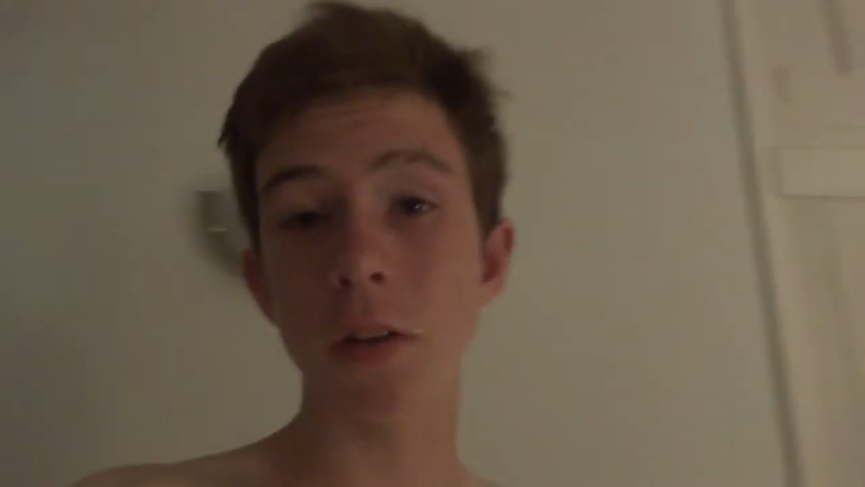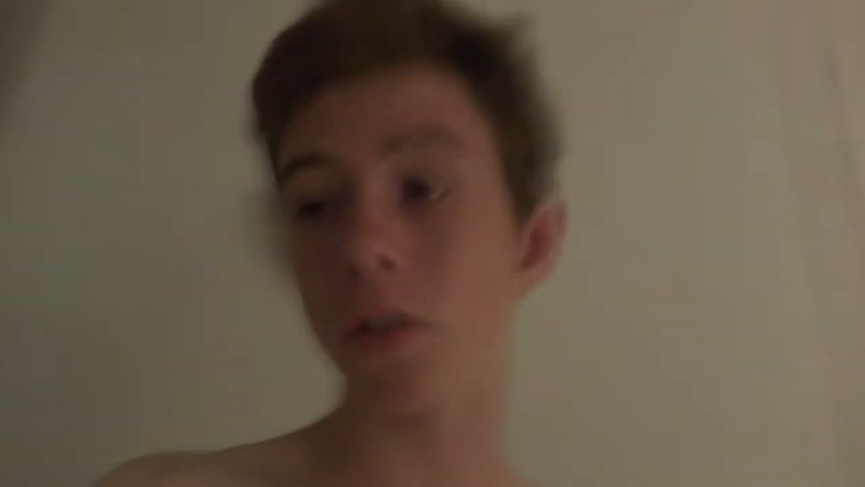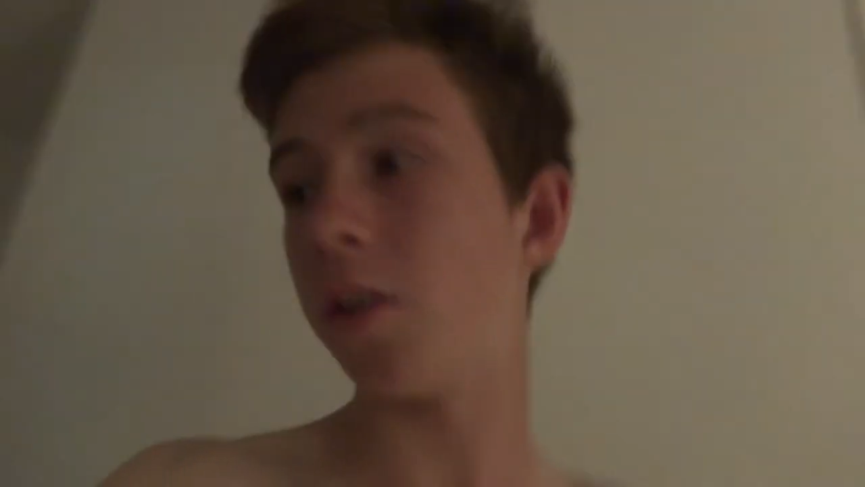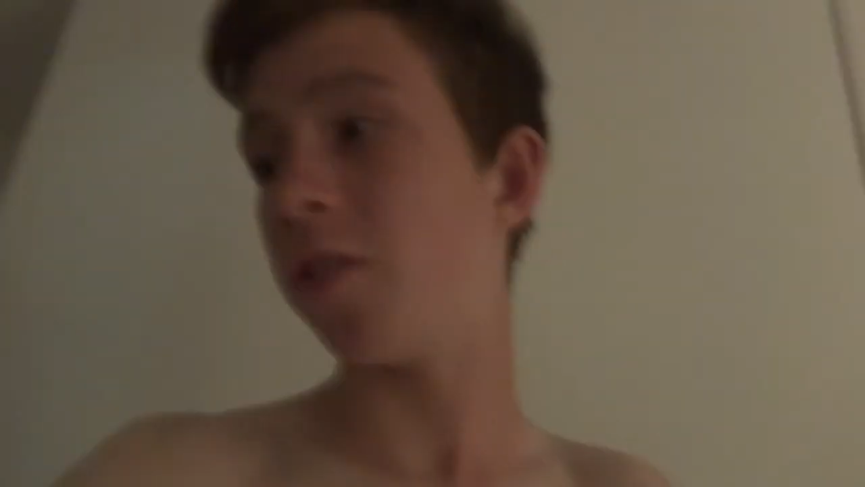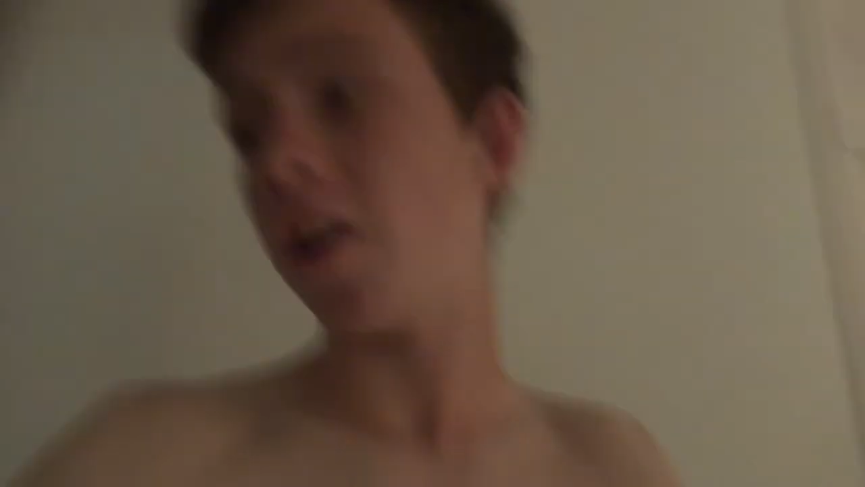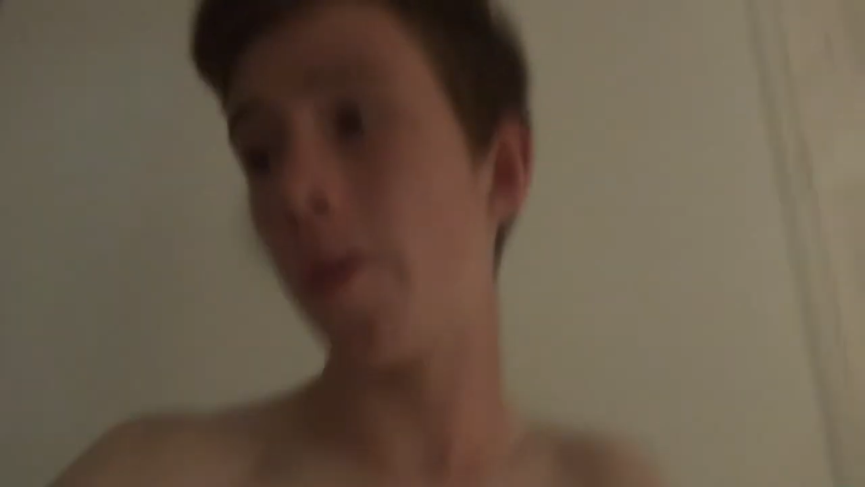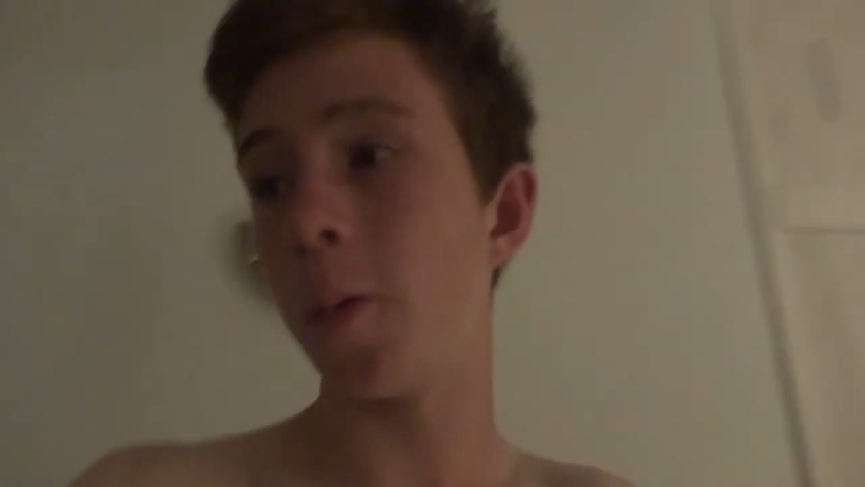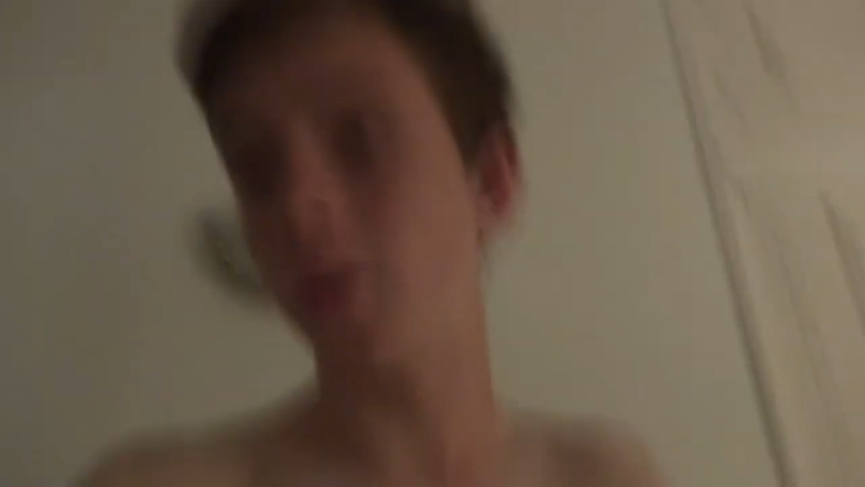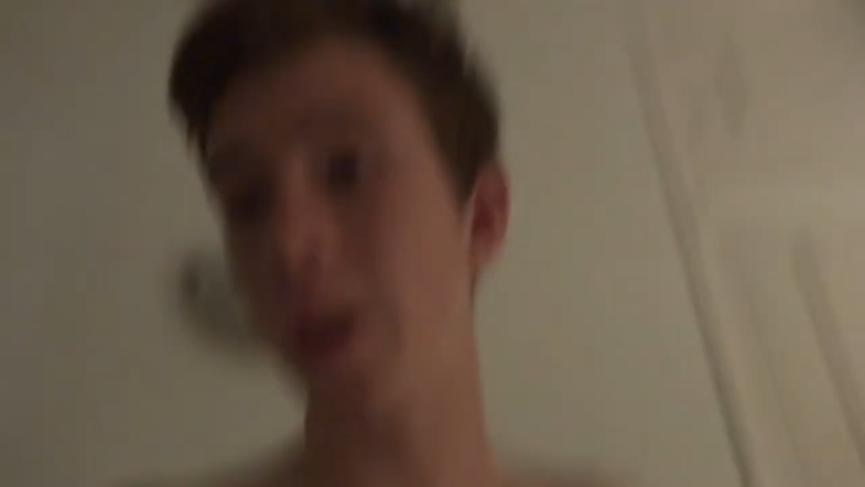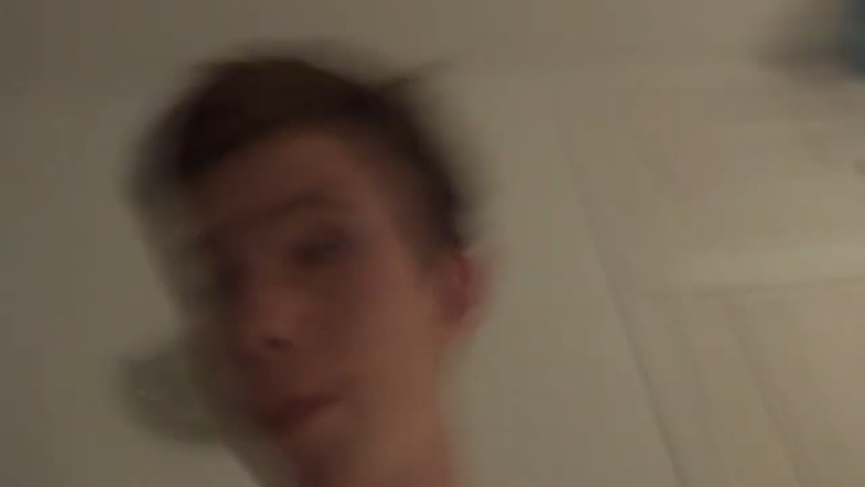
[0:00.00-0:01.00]
was gonna stay up
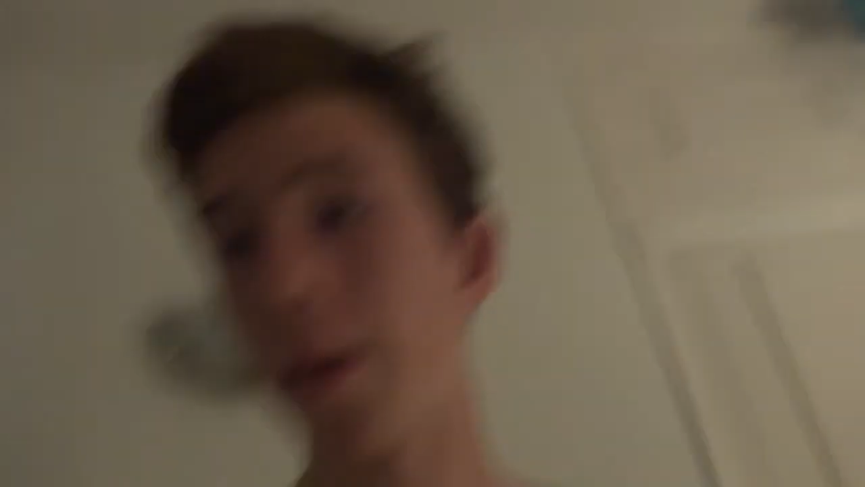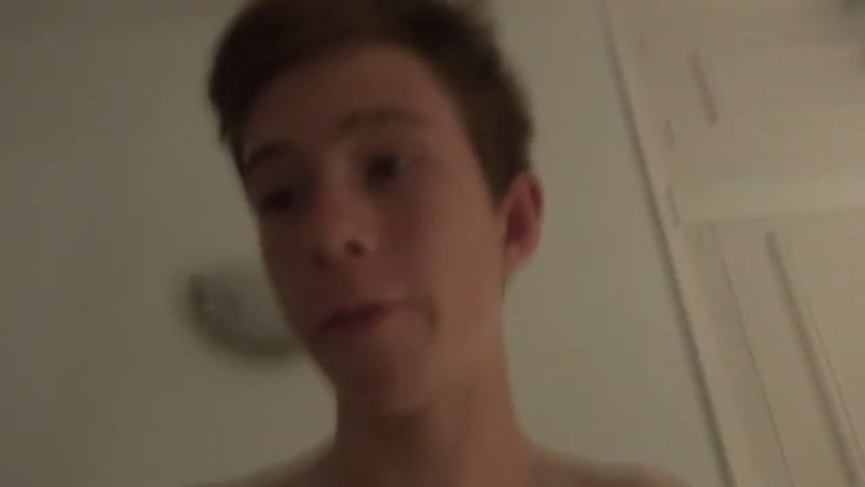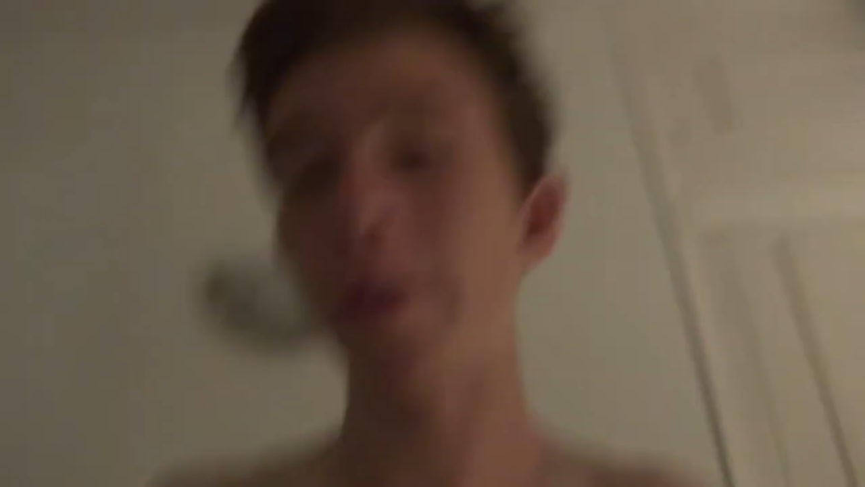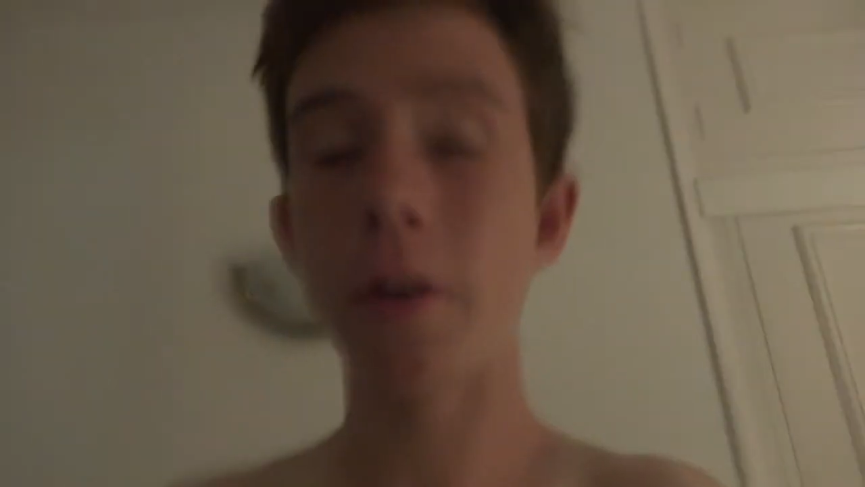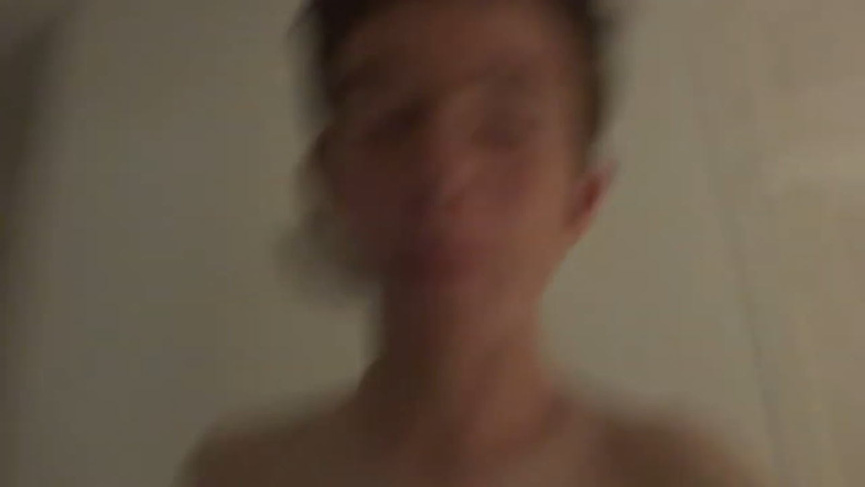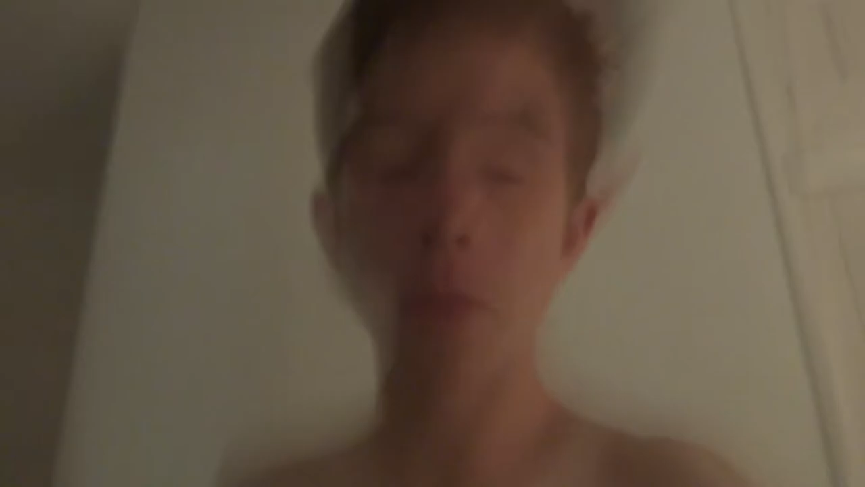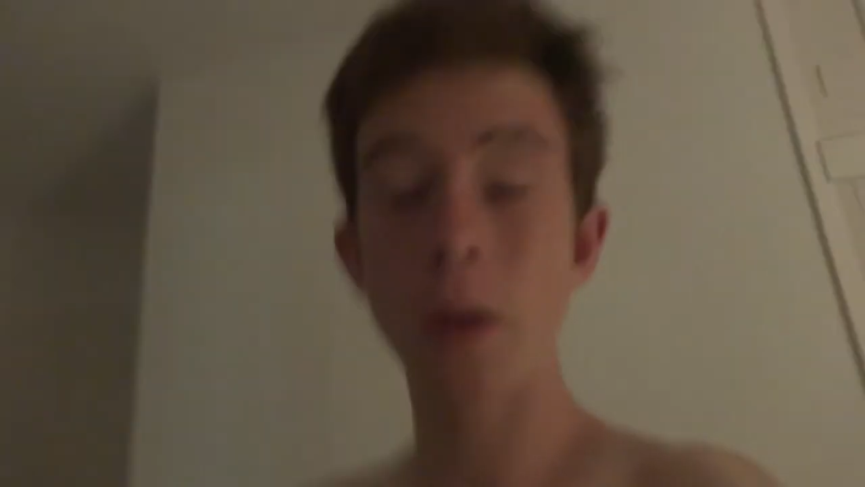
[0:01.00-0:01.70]
all night, but I felt